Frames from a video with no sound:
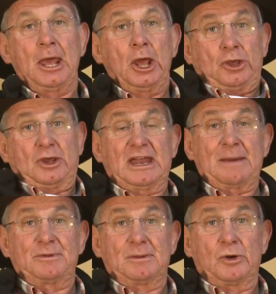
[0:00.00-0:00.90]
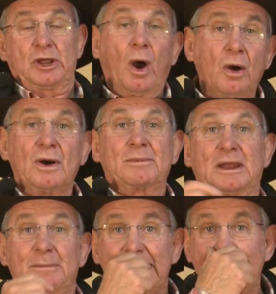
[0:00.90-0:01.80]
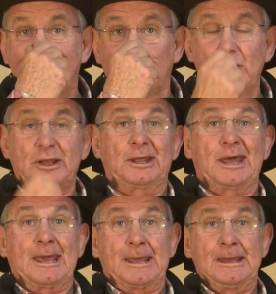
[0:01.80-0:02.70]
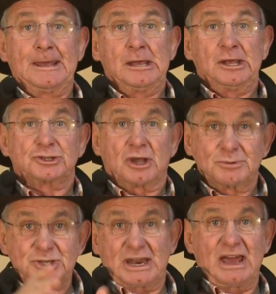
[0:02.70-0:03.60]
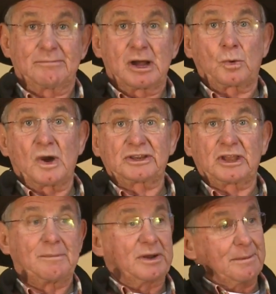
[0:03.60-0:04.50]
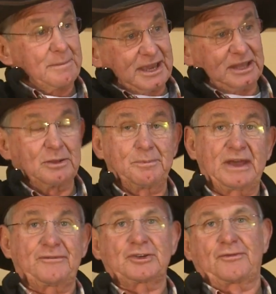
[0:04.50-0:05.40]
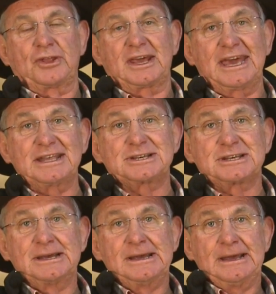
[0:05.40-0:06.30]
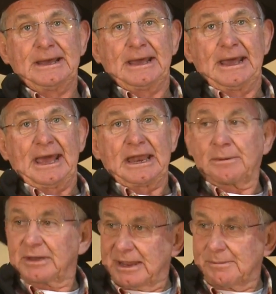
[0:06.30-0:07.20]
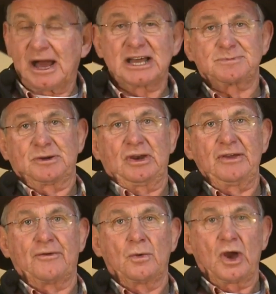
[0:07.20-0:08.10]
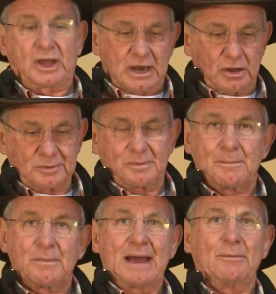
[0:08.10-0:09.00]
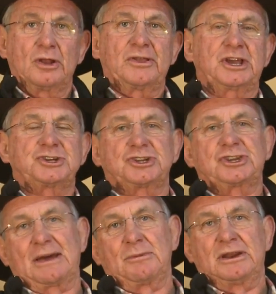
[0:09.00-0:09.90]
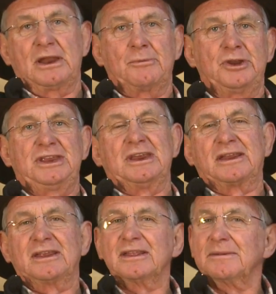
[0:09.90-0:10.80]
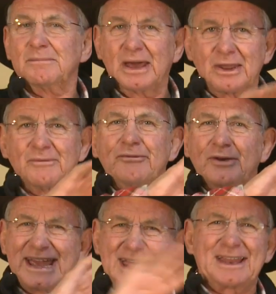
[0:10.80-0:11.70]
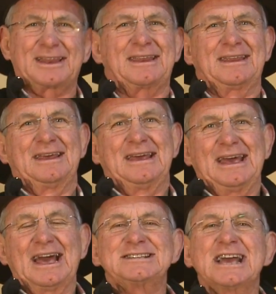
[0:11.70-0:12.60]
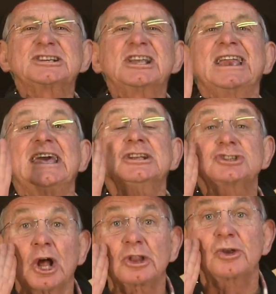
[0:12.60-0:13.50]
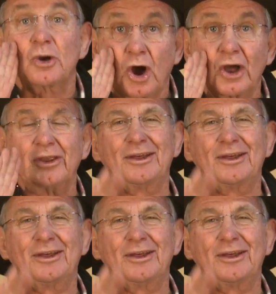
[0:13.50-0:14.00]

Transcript: You get up in the morning, oh, I'm going to be late for work today. So I'm just going to have my quiet time, but I'm making the breakfast for the kids, and I'm getting my husband ready for work, and I've got my Bible on the kitchen table, and I'm reading it. Madam, forget it. It's actually an insult to God.